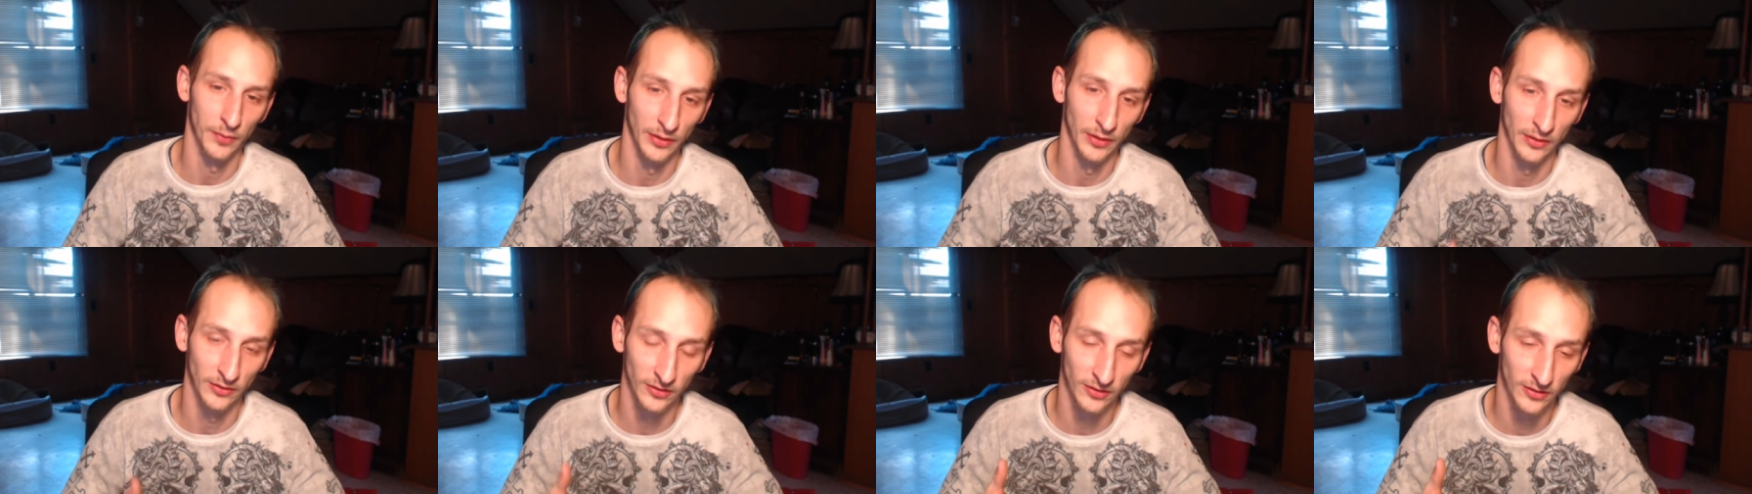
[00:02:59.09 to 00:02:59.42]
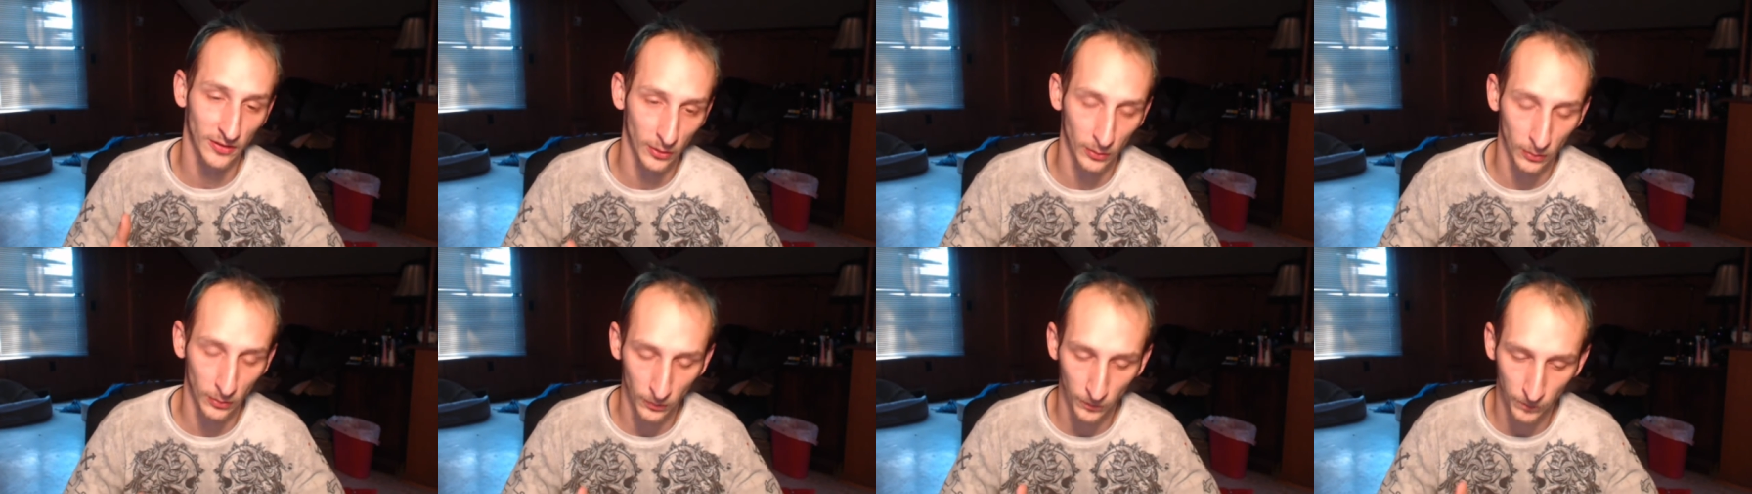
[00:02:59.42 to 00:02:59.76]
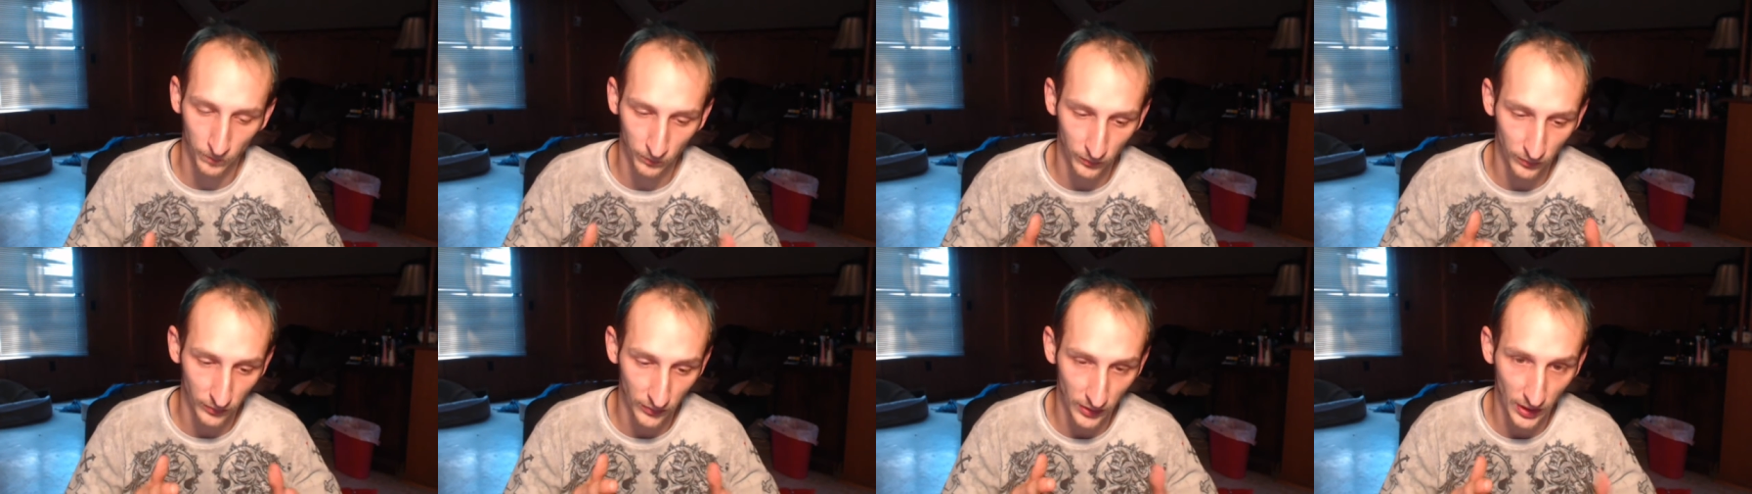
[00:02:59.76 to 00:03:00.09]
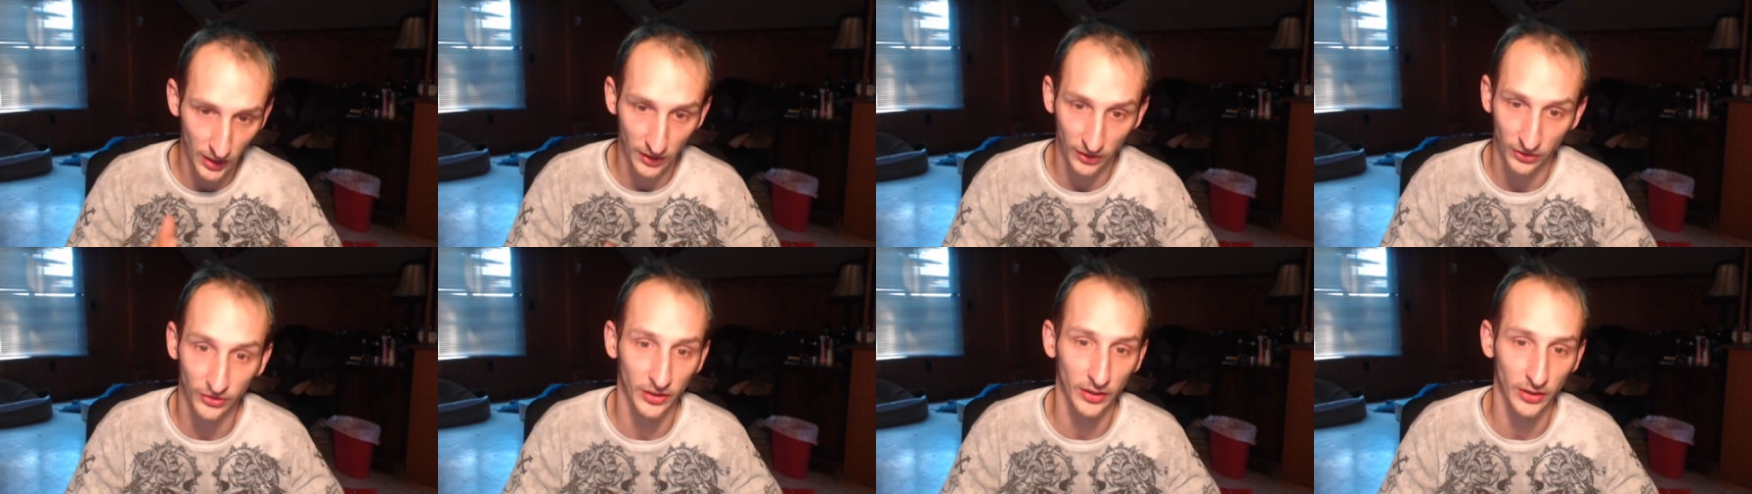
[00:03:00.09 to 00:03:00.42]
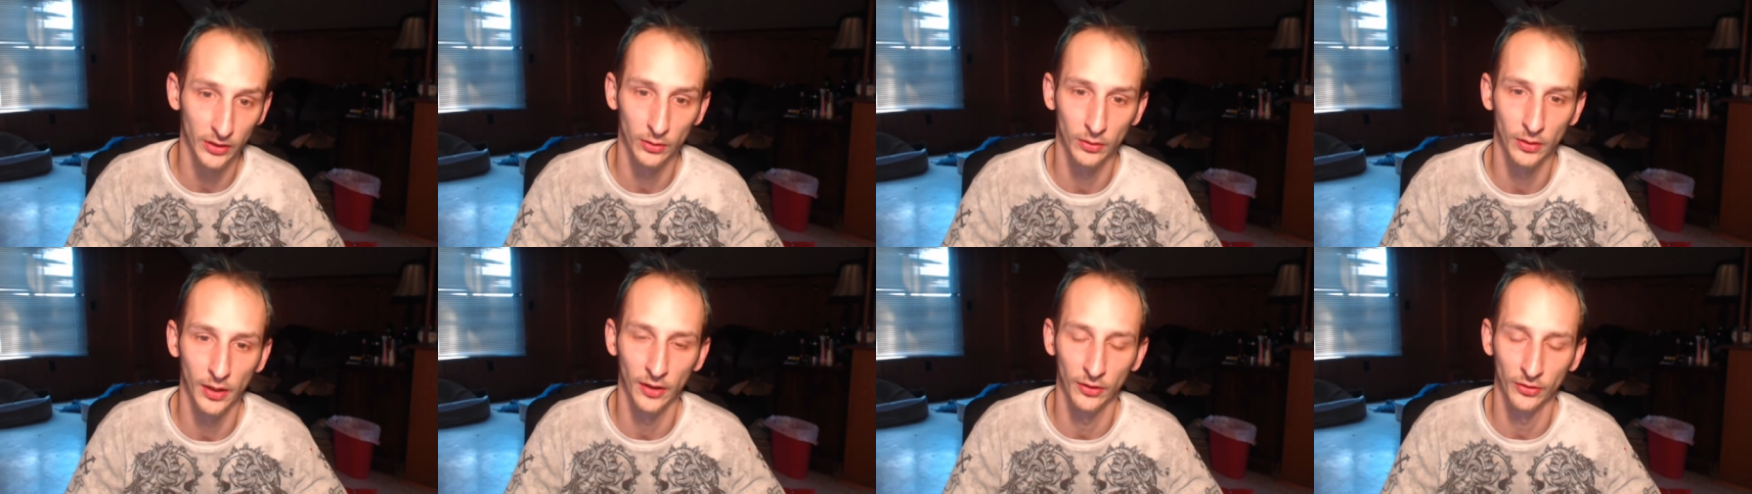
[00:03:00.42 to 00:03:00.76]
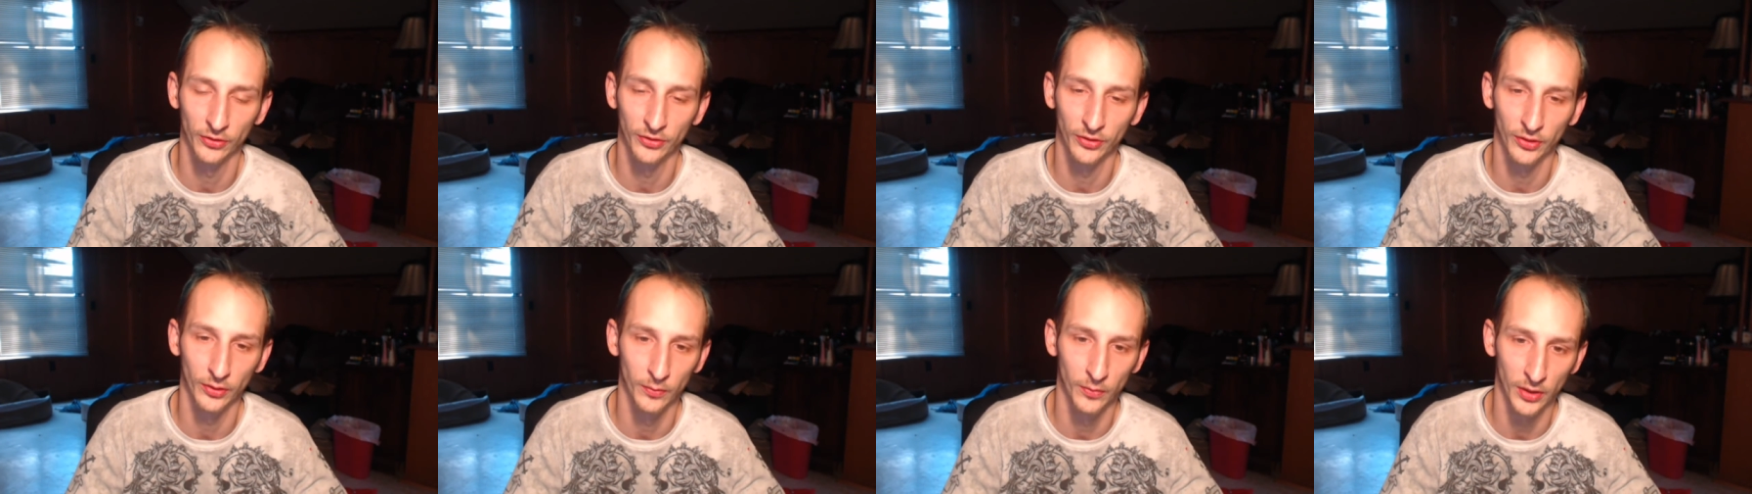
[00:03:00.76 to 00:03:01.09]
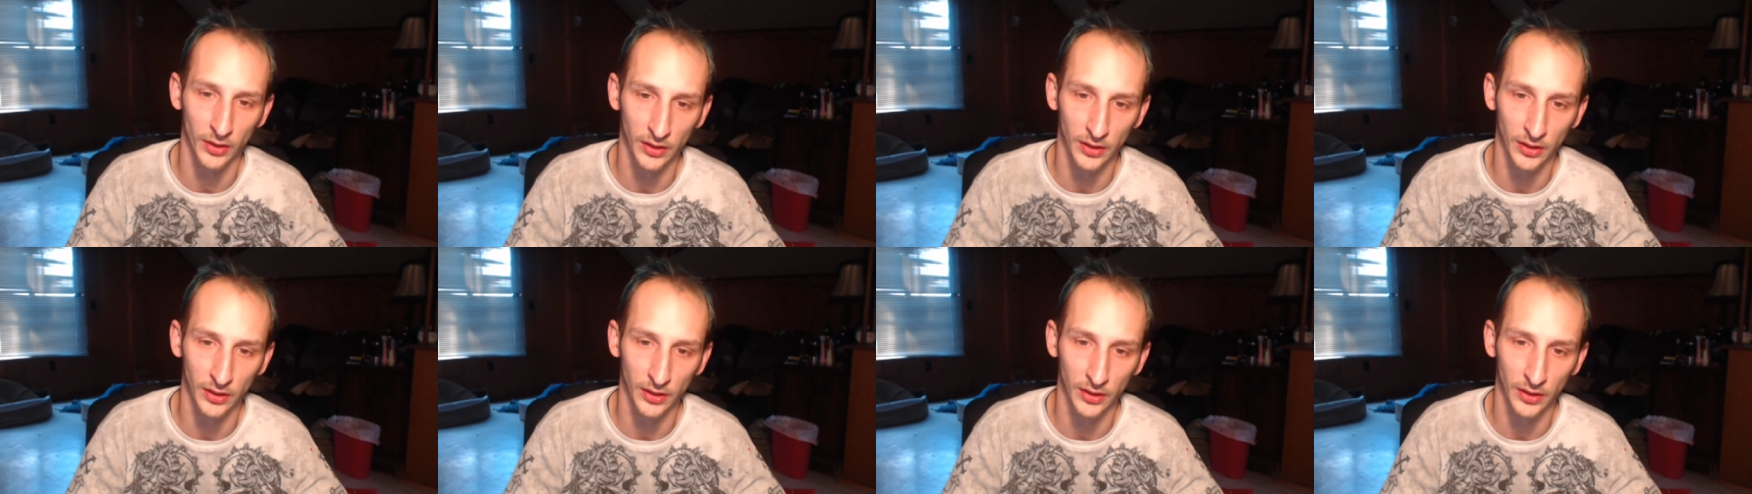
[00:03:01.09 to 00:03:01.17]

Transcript: It's still not a single ounce of the money